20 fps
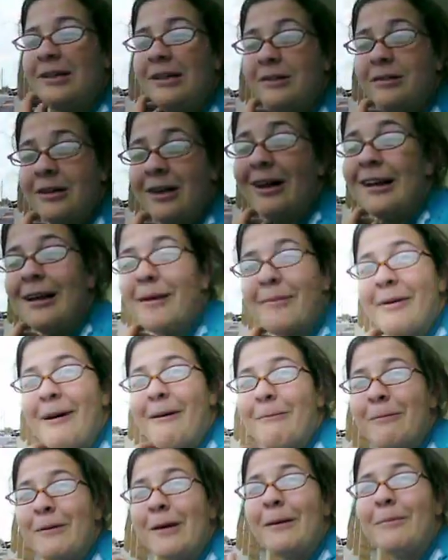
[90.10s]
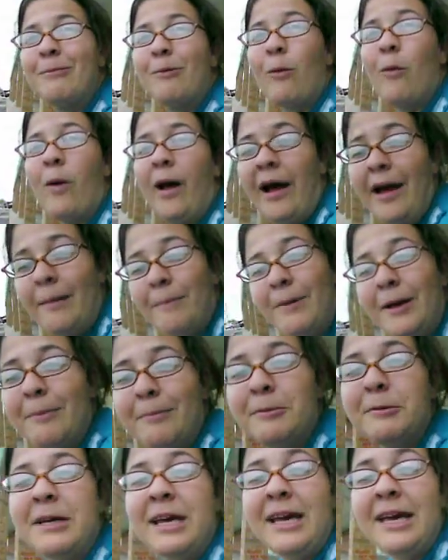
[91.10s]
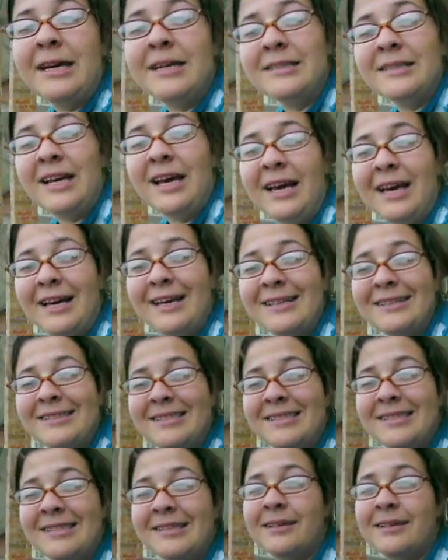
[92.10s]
when you talk about why people can't dance,